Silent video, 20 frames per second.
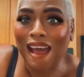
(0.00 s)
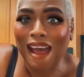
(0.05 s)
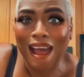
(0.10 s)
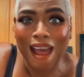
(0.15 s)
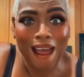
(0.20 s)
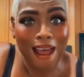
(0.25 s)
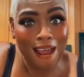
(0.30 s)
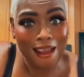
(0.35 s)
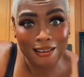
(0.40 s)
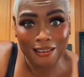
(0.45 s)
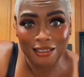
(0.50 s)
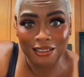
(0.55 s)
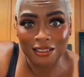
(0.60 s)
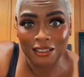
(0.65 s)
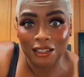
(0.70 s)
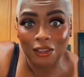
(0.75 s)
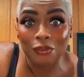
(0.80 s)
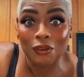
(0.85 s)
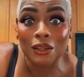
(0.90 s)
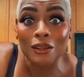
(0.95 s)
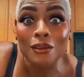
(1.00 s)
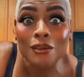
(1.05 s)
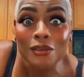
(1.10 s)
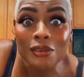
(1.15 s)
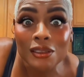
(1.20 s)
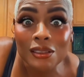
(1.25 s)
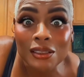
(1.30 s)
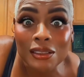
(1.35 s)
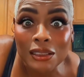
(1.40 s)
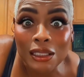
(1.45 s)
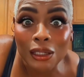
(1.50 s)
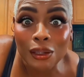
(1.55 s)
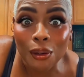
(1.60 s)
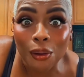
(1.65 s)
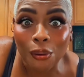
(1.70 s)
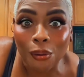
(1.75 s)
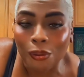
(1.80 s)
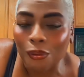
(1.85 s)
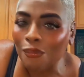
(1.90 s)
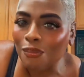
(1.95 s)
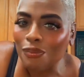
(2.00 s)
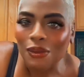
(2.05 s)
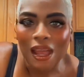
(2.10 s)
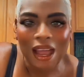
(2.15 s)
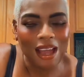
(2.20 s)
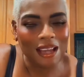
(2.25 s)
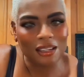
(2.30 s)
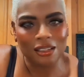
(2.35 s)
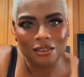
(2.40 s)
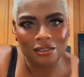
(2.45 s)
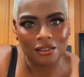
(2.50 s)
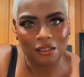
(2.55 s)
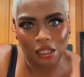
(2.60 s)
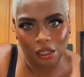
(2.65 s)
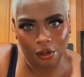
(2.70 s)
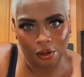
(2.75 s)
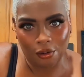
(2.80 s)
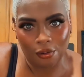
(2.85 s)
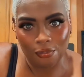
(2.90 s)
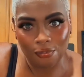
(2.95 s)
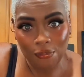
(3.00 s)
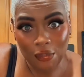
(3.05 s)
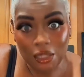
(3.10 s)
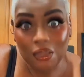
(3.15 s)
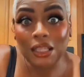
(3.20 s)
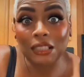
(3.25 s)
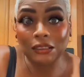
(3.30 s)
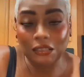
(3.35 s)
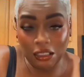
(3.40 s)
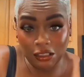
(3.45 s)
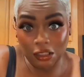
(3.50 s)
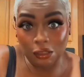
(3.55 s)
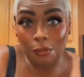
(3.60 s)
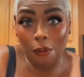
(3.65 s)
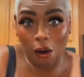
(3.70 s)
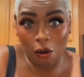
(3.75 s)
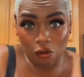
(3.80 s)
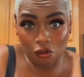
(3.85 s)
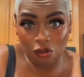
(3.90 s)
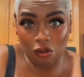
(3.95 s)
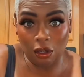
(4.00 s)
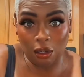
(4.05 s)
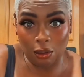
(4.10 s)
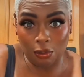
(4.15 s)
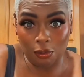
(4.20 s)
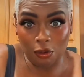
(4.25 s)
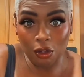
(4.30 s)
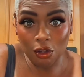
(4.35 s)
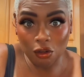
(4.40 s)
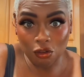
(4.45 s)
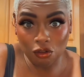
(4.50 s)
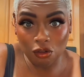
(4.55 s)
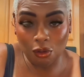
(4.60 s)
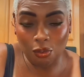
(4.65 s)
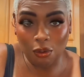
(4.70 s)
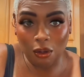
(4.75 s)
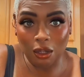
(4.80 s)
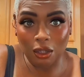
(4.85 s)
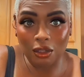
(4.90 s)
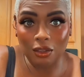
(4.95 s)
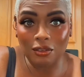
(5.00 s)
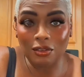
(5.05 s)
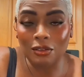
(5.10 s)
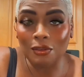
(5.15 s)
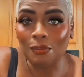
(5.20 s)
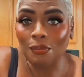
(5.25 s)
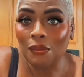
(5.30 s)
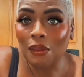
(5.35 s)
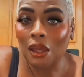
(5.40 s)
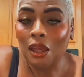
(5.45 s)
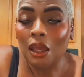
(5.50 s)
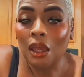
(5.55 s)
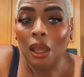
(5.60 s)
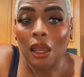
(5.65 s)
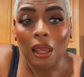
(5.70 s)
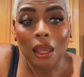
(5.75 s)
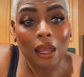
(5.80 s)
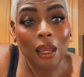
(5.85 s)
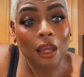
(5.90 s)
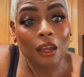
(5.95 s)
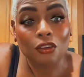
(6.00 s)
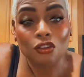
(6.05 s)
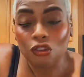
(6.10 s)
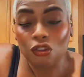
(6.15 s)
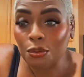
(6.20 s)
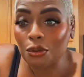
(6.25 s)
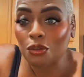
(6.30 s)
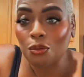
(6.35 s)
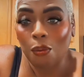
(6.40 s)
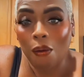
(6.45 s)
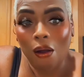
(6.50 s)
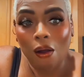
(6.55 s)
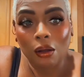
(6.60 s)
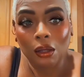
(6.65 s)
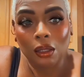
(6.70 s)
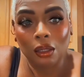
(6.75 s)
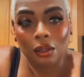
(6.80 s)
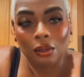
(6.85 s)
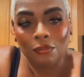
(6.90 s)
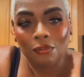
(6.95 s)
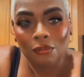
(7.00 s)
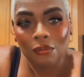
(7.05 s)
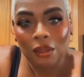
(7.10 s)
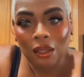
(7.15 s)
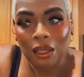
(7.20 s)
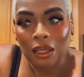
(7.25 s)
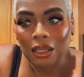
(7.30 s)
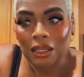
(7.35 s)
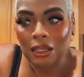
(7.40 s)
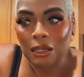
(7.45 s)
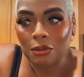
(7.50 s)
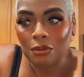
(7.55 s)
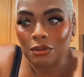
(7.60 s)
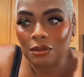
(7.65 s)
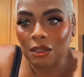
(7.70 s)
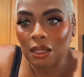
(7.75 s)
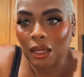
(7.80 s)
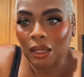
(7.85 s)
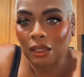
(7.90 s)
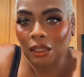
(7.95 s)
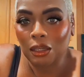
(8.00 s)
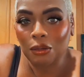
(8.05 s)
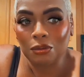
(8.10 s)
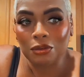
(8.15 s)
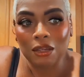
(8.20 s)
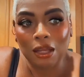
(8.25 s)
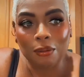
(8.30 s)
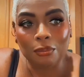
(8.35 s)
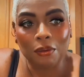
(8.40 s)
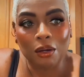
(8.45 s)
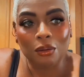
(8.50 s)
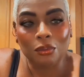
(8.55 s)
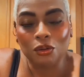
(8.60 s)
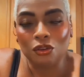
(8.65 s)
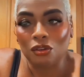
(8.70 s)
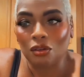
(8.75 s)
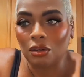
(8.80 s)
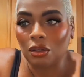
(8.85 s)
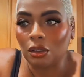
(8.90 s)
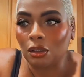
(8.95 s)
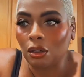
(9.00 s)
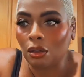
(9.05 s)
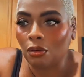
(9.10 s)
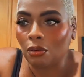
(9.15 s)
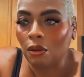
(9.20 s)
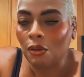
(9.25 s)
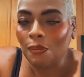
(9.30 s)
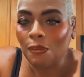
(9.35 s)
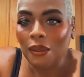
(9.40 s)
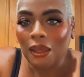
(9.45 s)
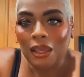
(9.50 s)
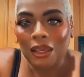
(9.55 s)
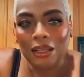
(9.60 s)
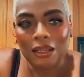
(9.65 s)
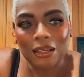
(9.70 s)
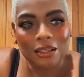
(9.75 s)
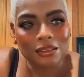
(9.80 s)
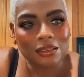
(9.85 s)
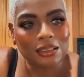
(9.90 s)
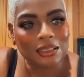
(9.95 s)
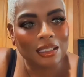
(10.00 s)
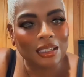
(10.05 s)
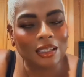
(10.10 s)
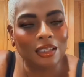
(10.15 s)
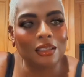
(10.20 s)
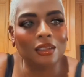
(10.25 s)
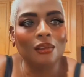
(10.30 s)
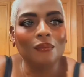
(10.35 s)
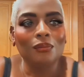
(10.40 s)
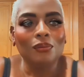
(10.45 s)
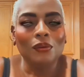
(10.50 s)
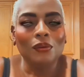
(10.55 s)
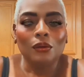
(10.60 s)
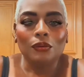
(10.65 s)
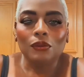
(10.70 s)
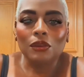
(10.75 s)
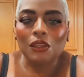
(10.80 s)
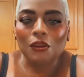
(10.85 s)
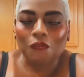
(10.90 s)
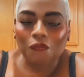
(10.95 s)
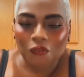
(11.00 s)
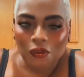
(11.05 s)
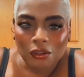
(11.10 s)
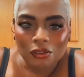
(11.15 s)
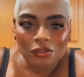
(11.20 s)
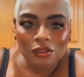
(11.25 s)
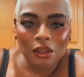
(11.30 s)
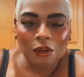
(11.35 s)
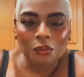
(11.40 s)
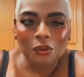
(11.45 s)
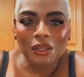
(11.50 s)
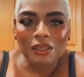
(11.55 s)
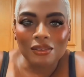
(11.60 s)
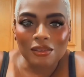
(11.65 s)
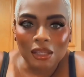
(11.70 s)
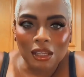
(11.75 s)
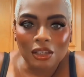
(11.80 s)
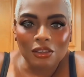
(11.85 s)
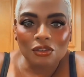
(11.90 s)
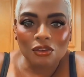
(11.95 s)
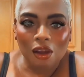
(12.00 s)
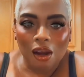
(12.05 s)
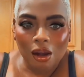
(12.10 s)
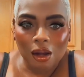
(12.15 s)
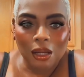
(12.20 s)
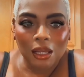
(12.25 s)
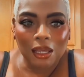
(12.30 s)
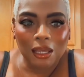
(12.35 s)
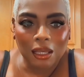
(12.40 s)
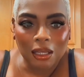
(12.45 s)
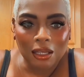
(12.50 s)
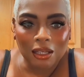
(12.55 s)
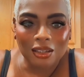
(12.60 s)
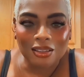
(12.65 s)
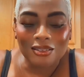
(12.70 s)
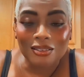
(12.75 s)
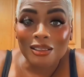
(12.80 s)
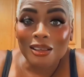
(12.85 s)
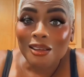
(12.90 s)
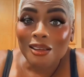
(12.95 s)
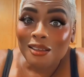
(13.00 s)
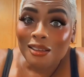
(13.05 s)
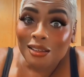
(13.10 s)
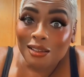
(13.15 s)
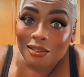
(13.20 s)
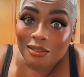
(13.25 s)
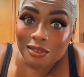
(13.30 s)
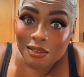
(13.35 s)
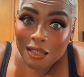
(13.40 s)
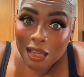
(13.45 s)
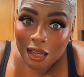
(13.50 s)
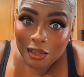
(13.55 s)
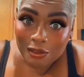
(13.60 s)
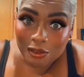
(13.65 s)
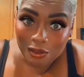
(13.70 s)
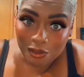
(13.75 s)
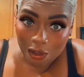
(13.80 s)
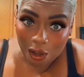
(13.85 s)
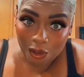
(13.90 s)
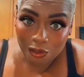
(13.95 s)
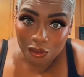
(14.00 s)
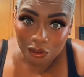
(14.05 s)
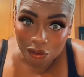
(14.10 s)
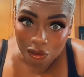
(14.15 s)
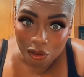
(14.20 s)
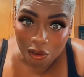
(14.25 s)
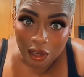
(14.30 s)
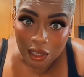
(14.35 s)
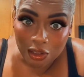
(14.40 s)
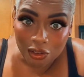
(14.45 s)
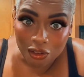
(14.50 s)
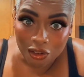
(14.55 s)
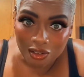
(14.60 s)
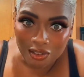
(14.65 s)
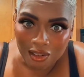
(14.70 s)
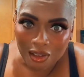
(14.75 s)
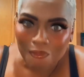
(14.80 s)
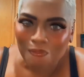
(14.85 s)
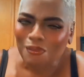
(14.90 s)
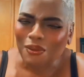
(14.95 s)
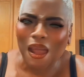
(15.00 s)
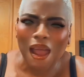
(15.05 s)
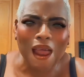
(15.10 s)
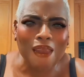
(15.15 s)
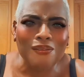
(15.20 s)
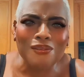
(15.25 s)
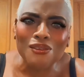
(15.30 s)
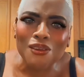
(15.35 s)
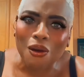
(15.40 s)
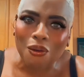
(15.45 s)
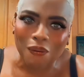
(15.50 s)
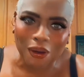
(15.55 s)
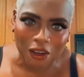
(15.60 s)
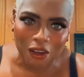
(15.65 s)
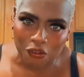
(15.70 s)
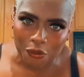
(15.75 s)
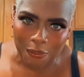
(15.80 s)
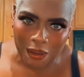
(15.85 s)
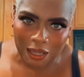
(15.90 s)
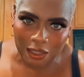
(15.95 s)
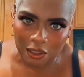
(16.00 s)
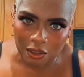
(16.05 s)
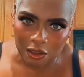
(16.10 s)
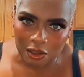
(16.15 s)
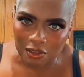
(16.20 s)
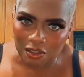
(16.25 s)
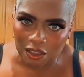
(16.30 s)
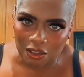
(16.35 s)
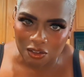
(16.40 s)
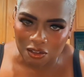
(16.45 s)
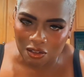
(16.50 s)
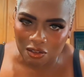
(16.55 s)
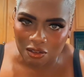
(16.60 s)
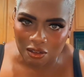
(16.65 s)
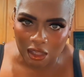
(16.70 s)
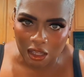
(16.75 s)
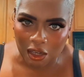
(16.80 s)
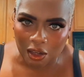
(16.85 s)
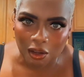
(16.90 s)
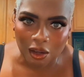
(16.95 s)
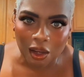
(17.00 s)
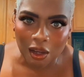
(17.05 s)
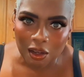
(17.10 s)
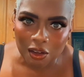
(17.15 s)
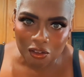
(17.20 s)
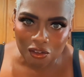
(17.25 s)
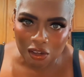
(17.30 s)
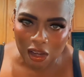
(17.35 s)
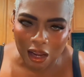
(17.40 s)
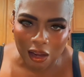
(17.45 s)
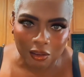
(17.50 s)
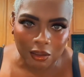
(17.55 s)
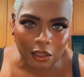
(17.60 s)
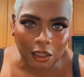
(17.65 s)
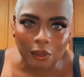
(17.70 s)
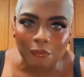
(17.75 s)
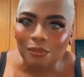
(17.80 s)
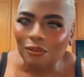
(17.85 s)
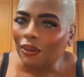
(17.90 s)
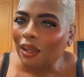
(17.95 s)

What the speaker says: I didn't even see her. I didn't see her. That's how small she was. And she was walking. And I was like, he was like, Mom, what you gonna do? And I said, the first thing we teach our kids is not to talk to strangers. I know everybody teaches their child that.